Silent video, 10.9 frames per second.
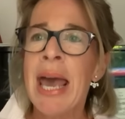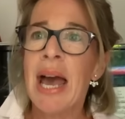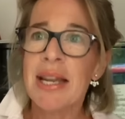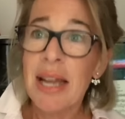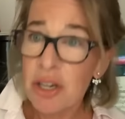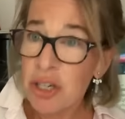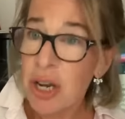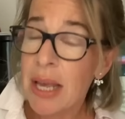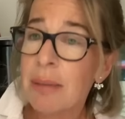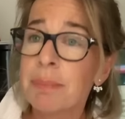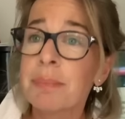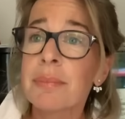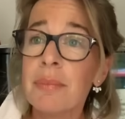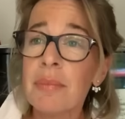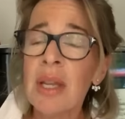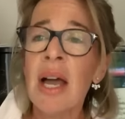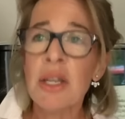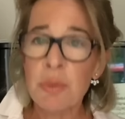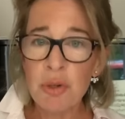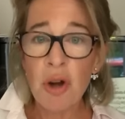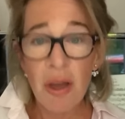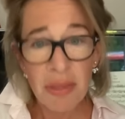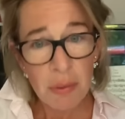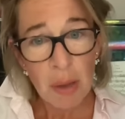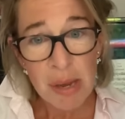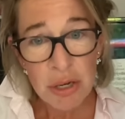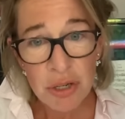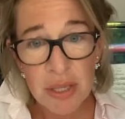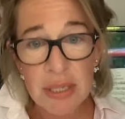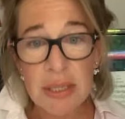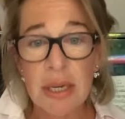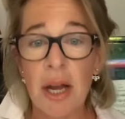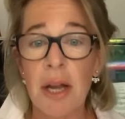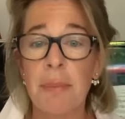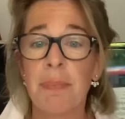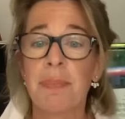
And actually, as we drove, I think I mentioned this, did I?